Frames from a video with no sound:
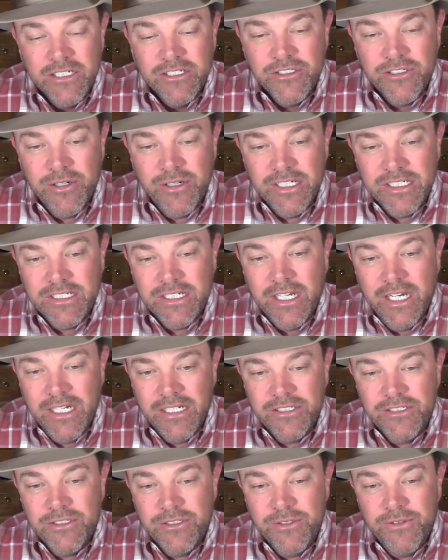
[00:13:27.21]
Choice
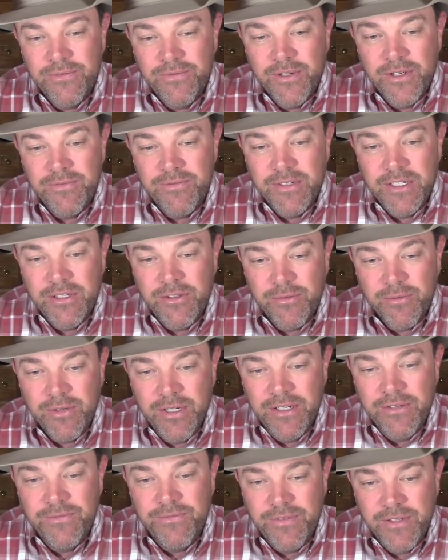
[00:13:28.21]
cuts,
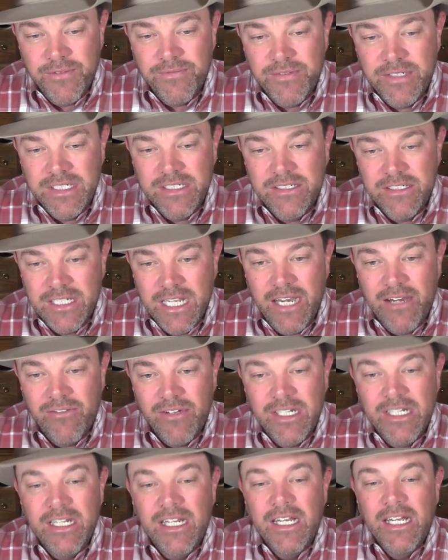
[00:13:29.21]

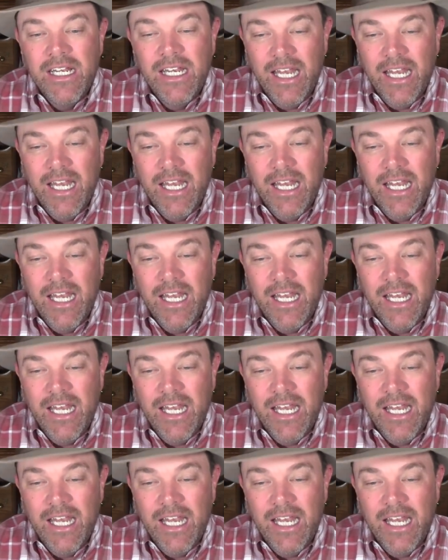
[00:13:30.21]
253.57.